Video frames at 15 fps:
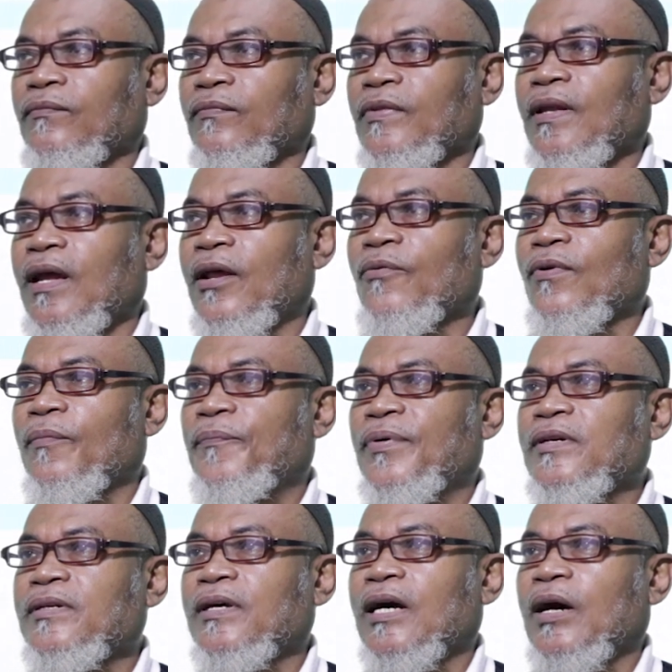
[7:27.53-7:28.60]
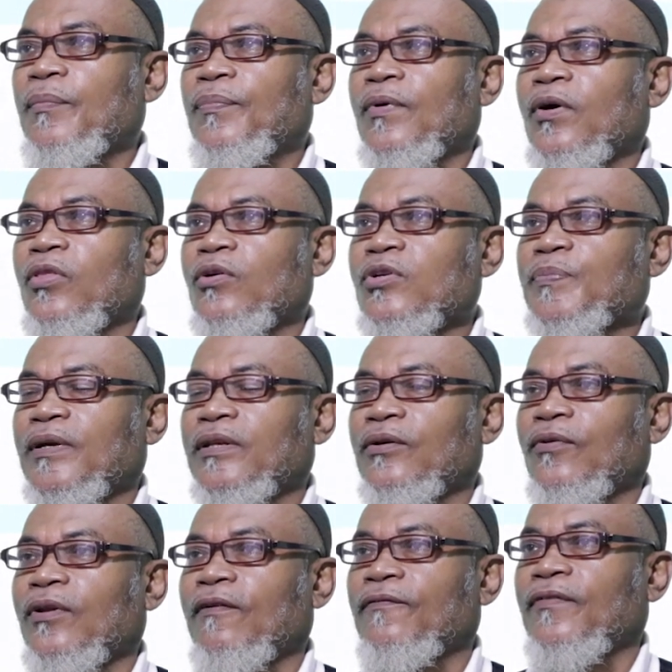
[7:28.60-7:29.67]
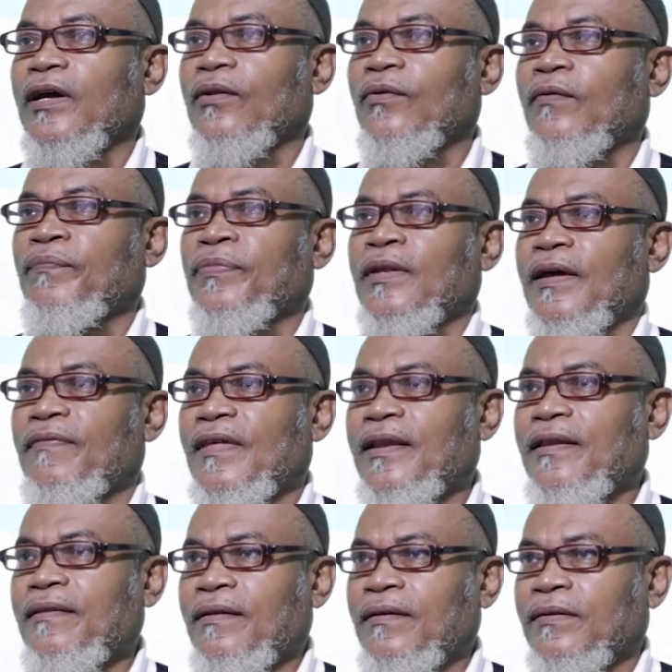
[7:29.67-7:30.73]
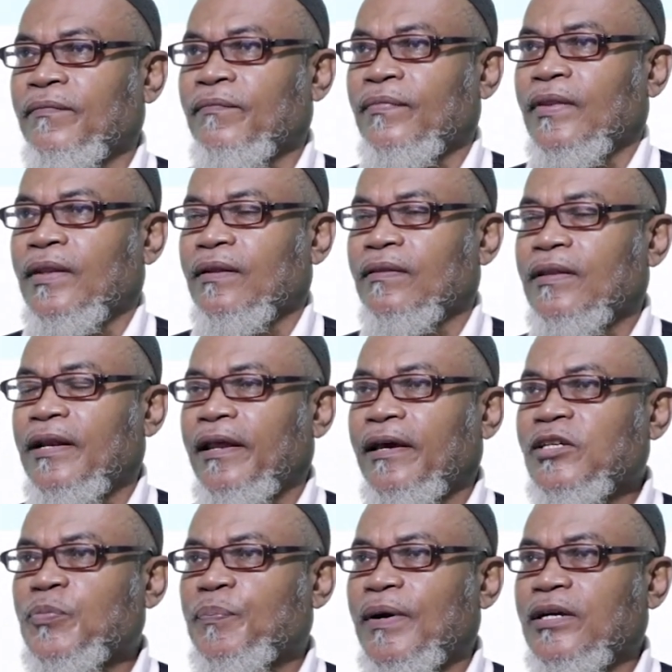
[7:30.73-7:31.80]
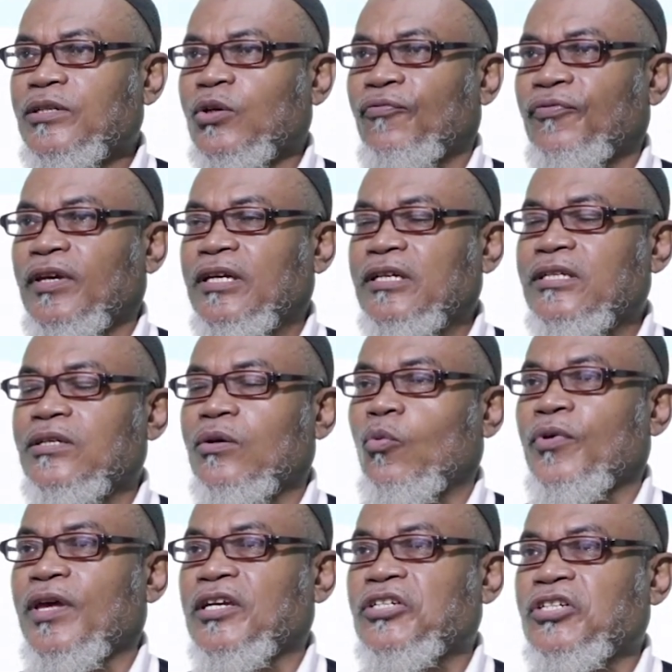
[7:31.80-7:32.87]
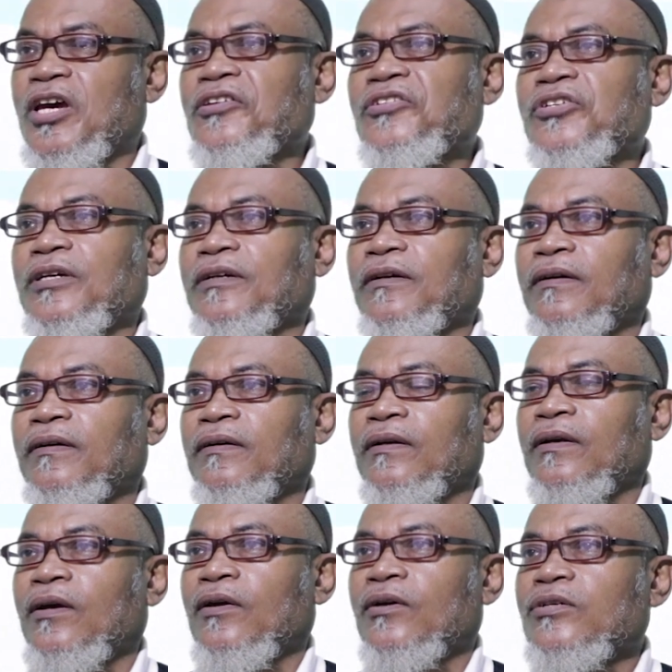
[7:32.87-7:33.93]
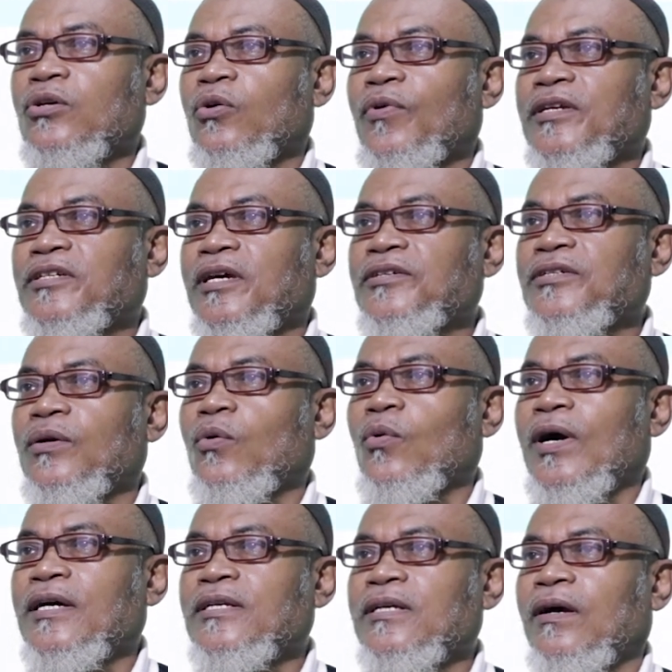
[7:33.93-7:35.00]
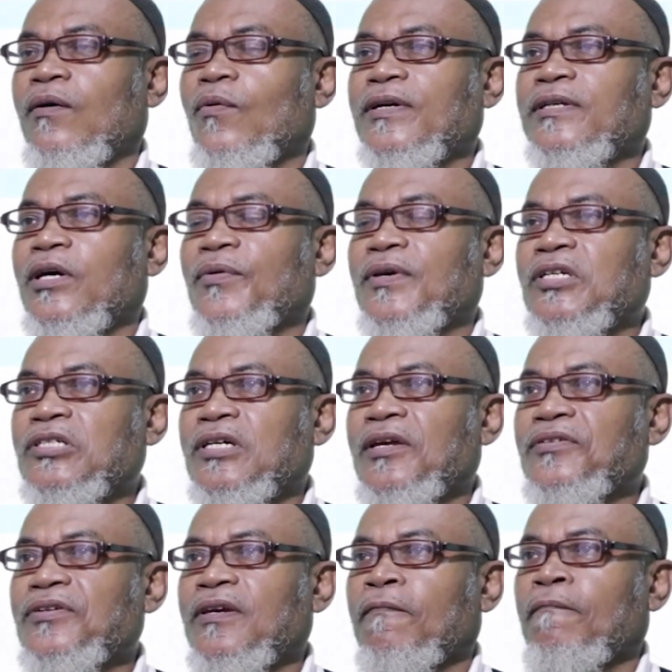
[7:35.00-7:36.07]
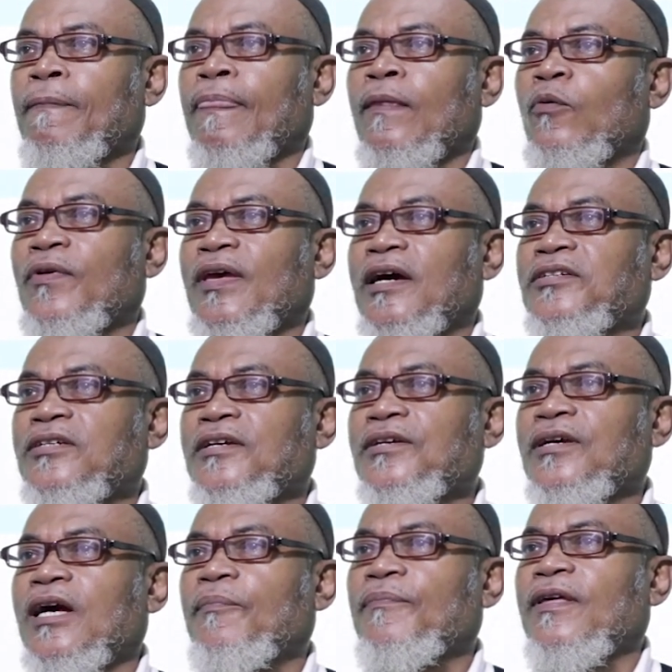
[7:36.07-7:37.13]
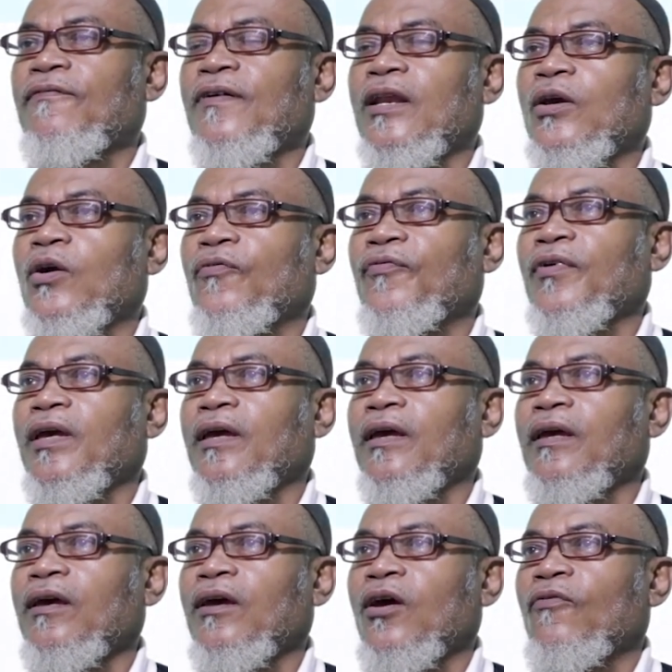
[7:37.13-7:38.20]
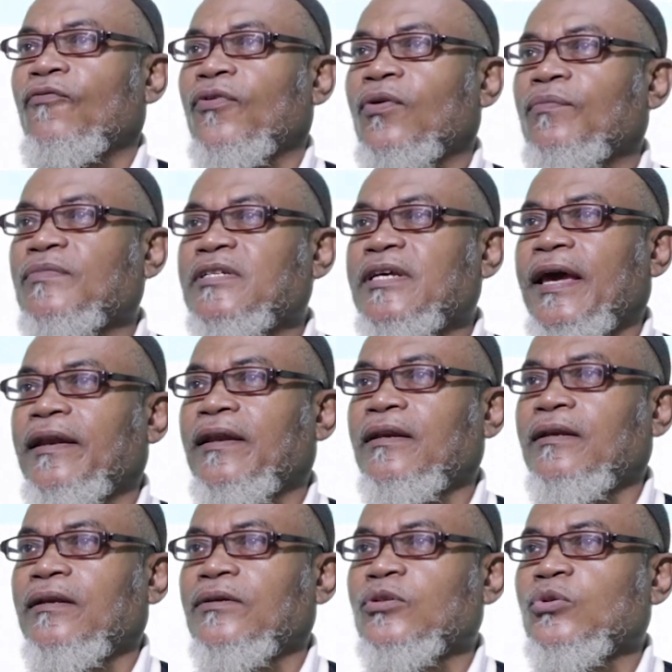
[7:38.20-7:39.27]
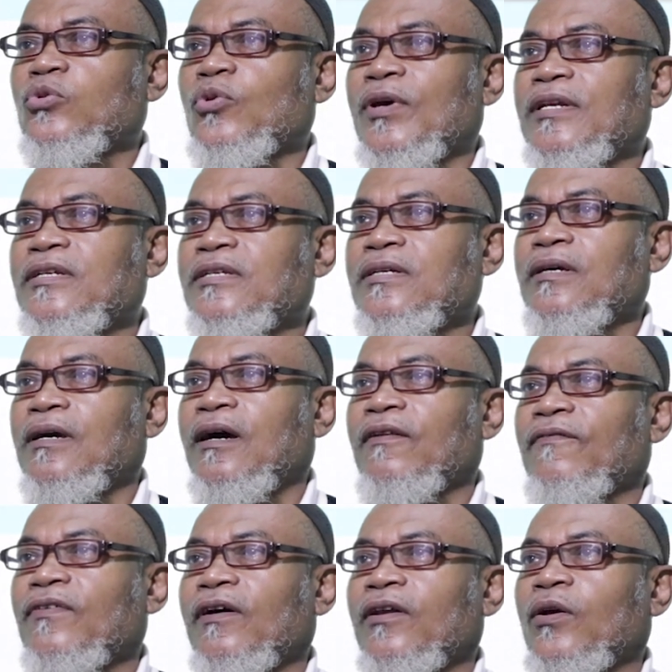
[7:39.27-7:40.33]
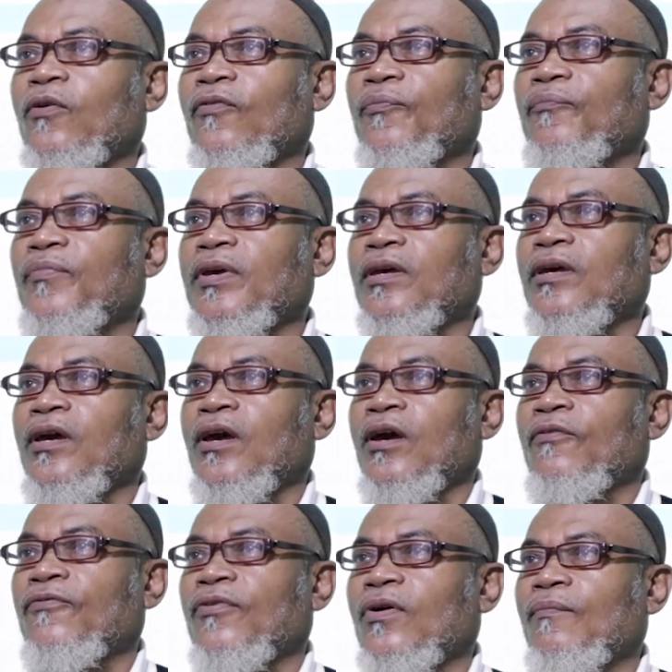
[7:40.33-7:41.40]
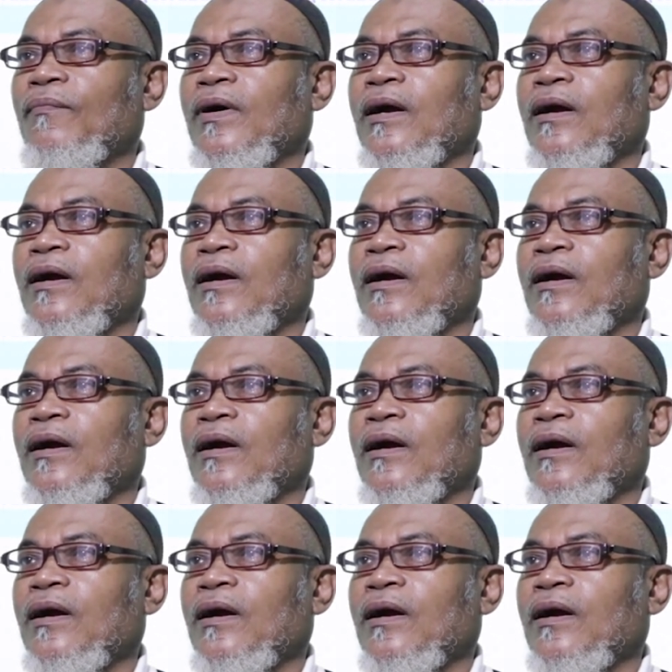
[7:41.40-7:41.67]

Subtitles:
and we are printing up those particular value. And then the next part of it we are changing. So we are changing what? What are we changing? We are changing up the value of A from 10 to 20, and value of B from